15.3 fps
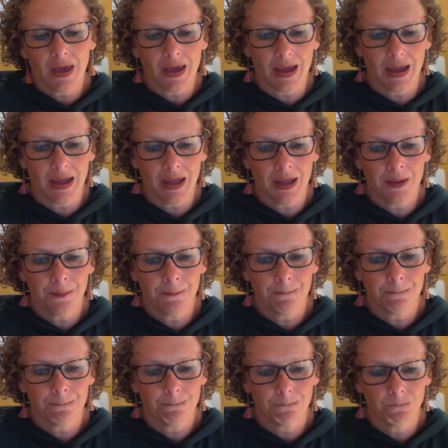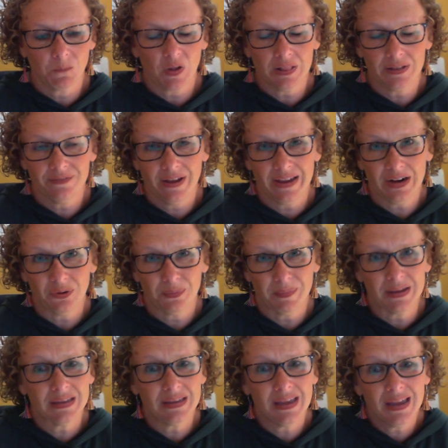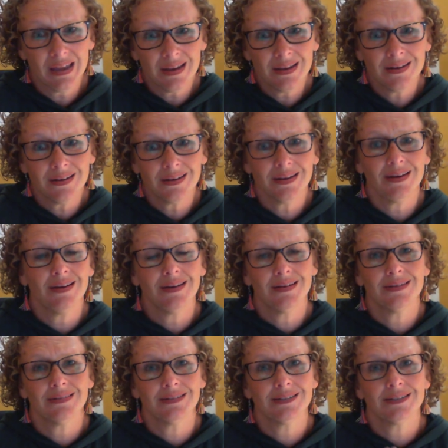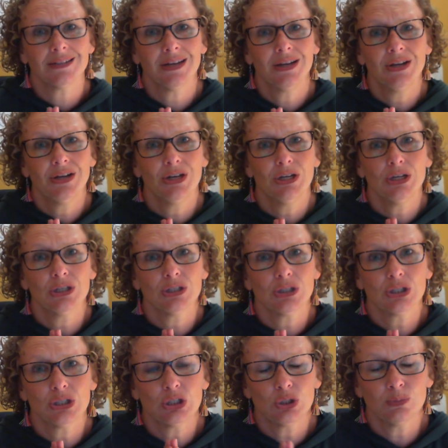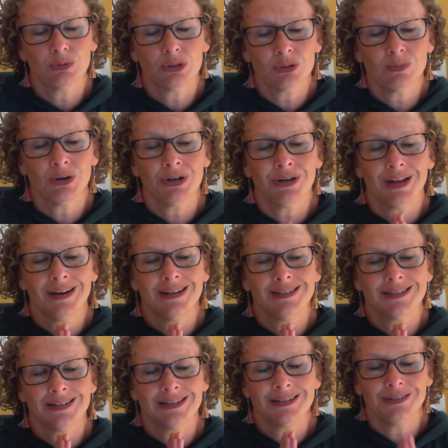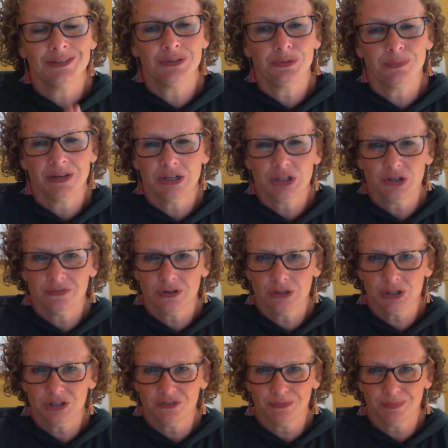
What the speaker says: I love hanging out with my kid. He is super smart, and he's like a little miniature version of